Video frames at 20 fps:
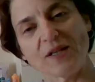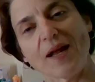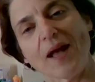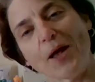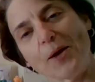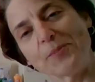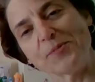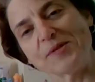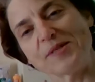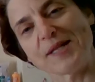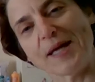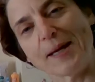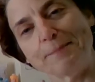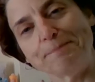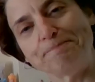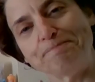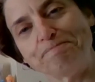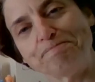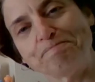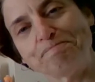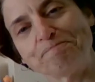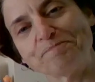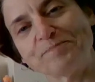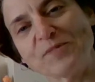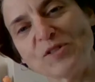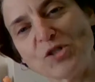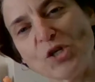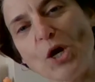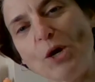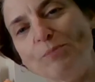helps them.
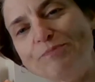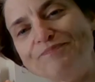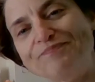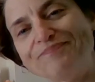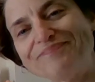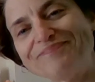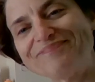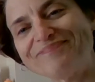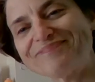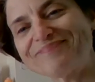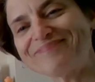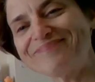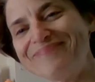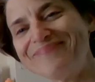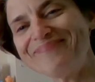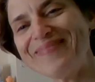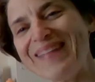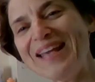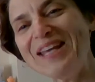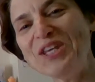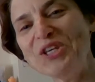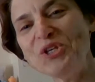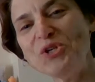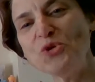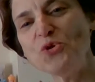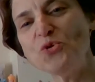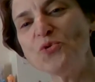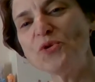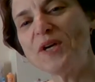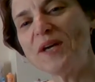So,
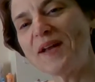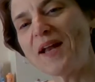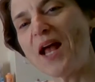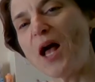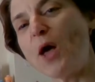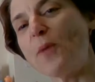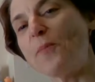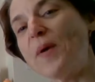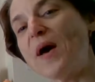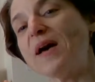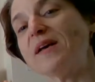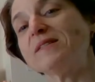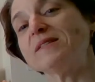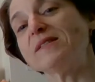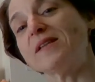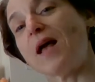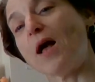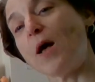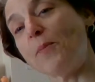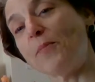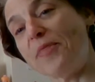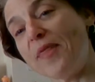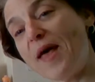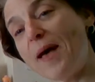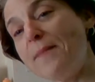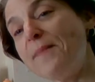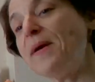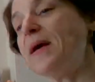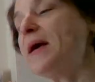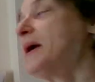you can help us help
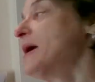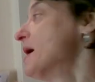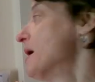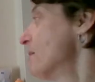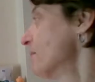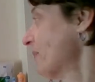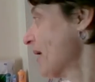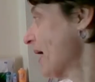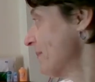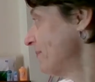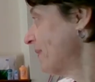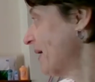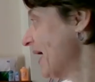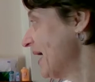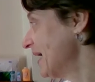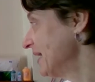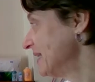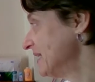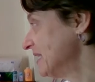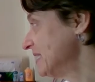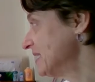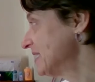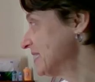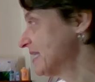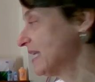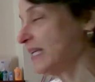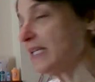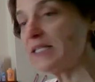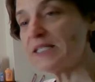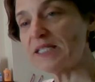them by buying these
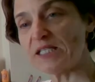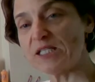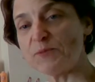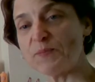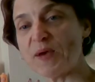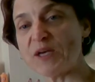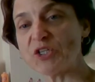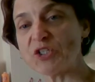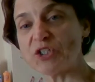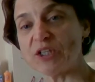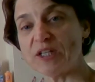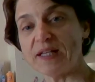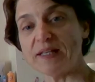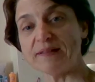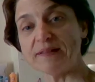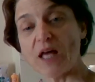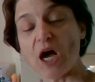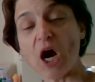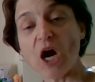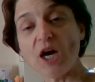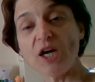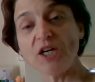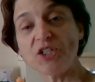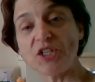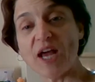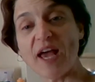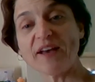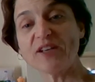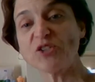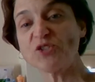things, especially large,
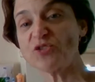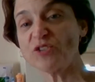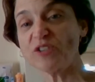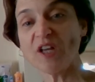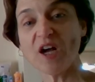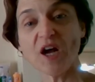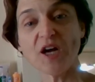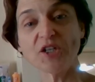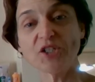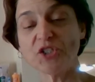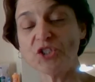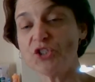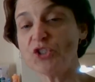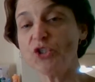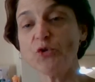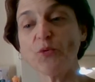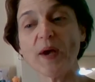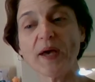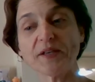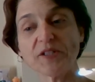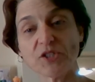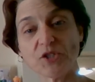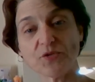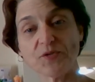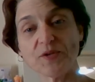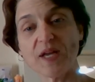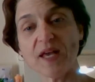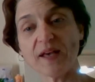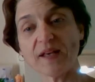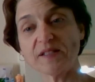extra large, 2x,
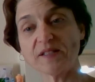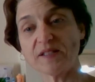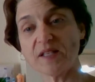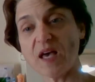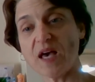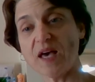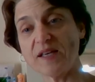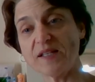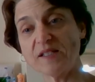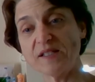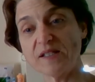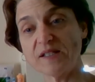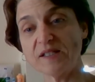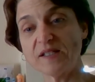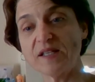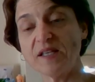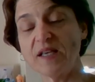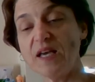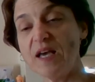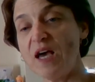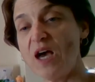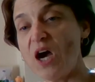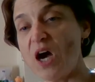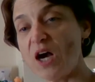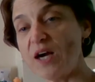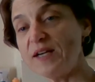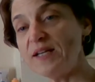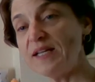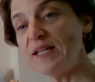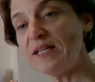3x sizes
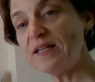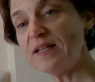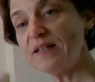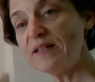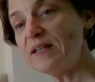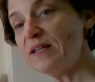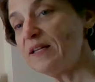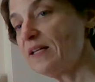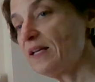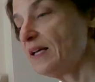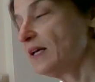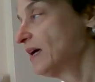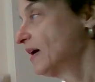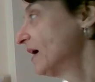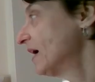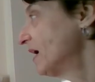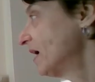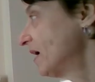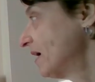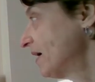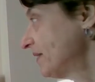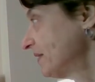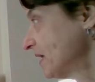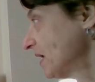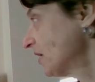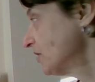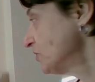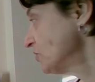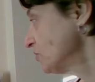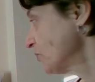are needed uh, on the
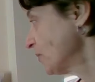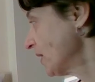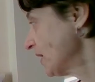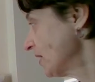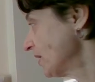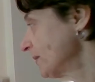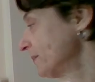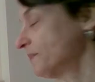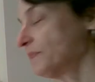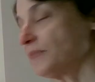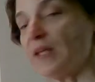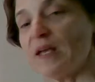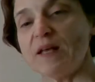underwear.